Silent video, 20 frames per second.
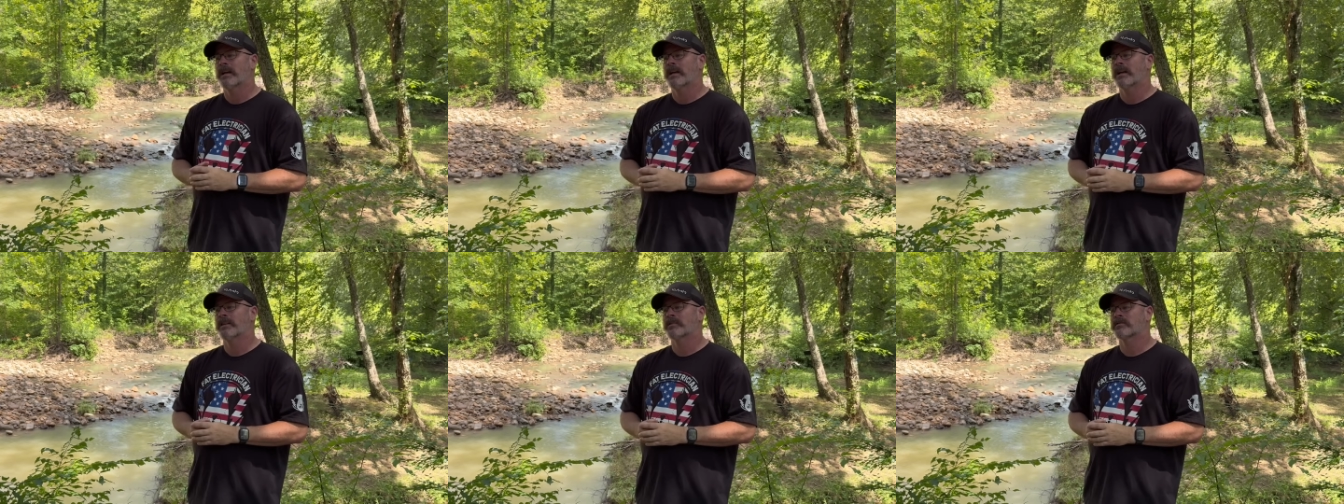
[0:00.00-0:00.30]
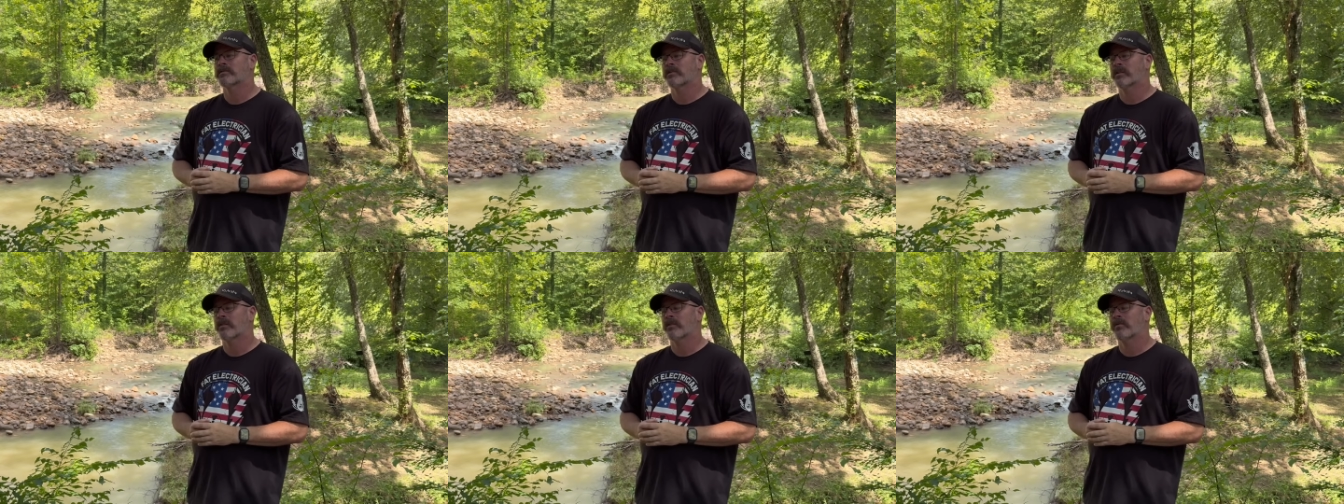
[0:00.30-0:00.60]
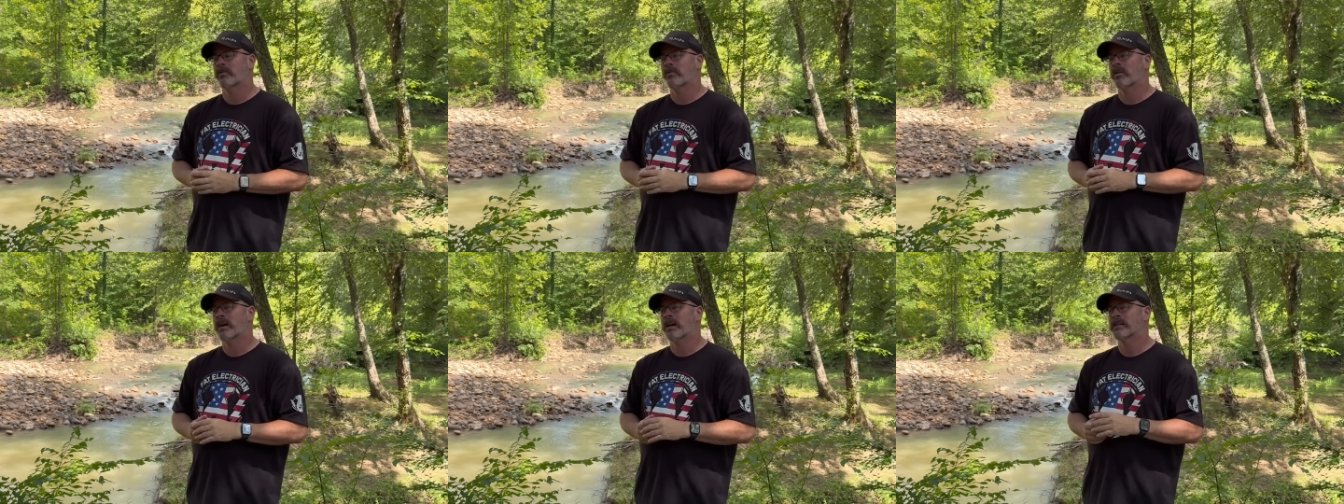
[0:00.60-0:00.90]
and
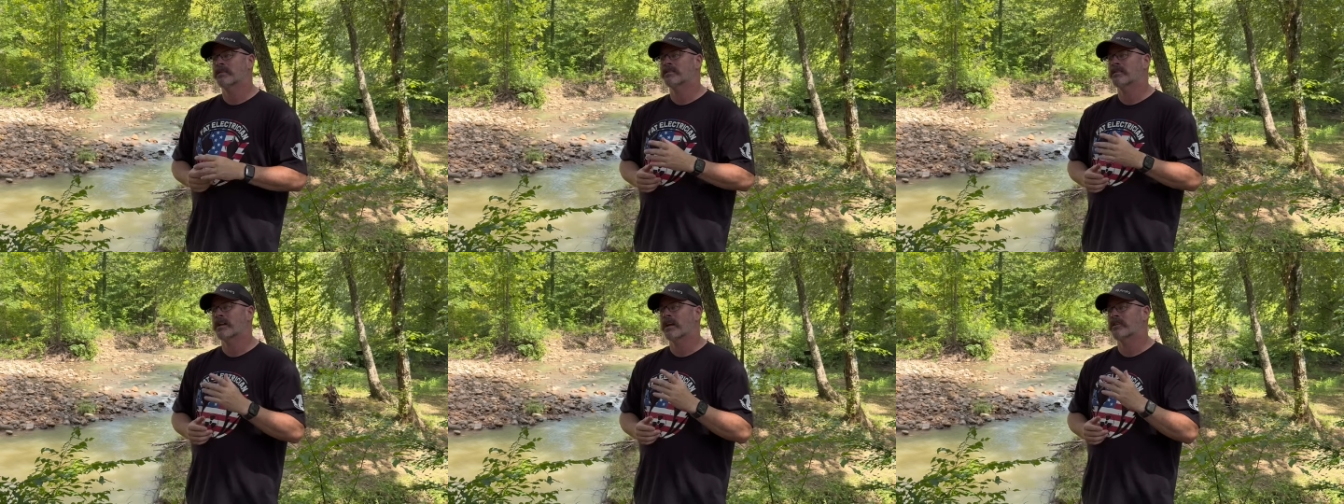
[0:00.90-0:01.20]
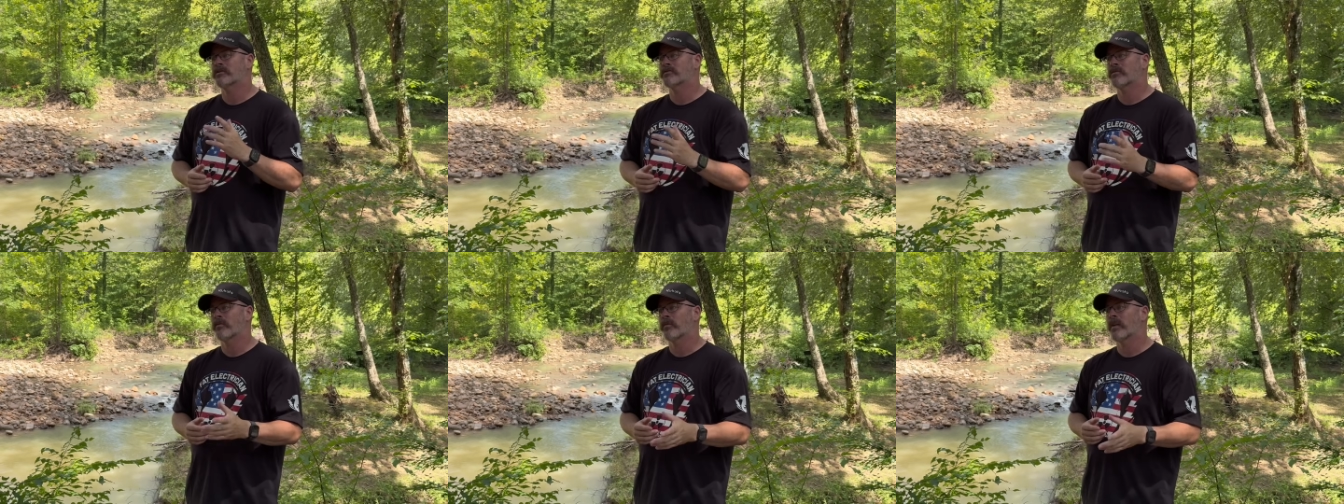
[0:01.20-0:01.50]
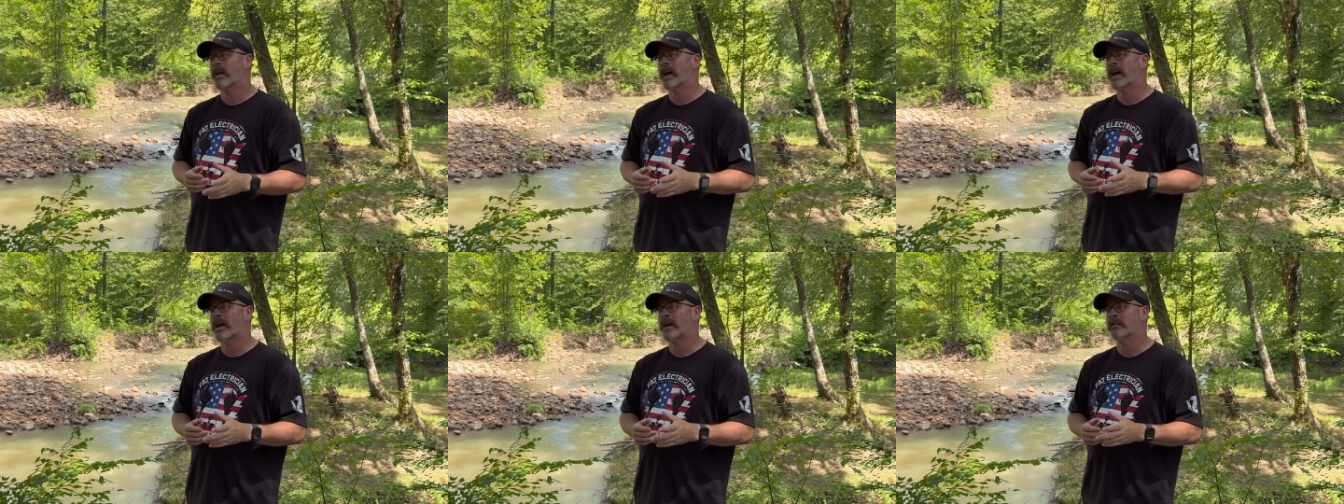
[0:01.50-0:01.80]
so I schedule
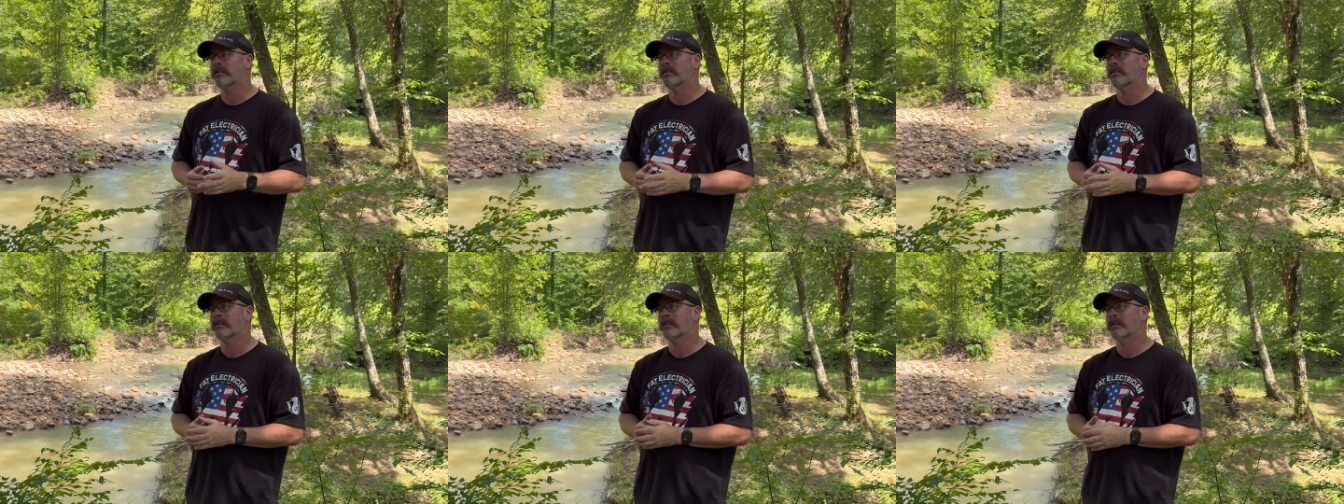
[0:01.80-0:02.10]
that.